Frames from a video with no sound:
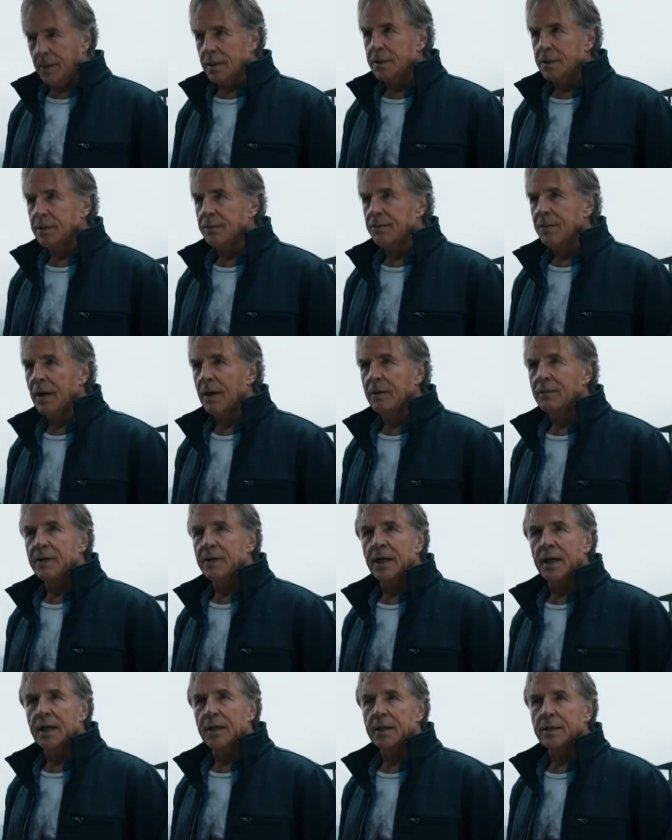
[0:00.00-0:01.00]
the
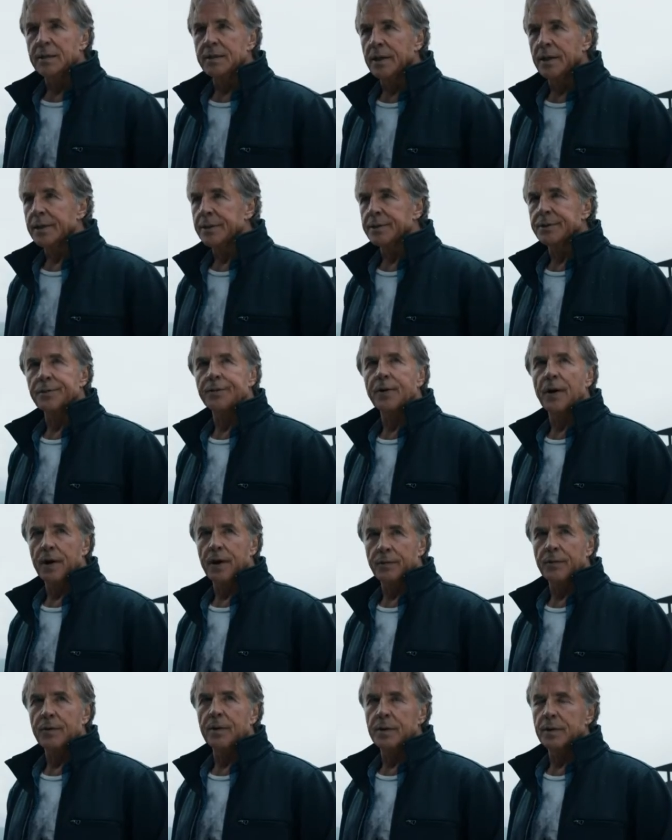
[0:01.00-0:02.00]
80s,
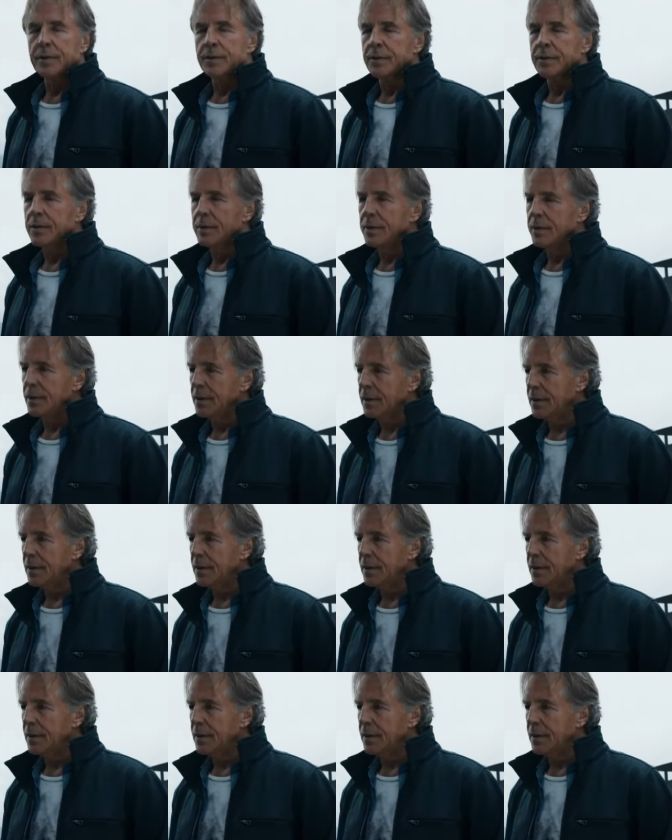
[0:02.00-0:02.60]
survive this. Doing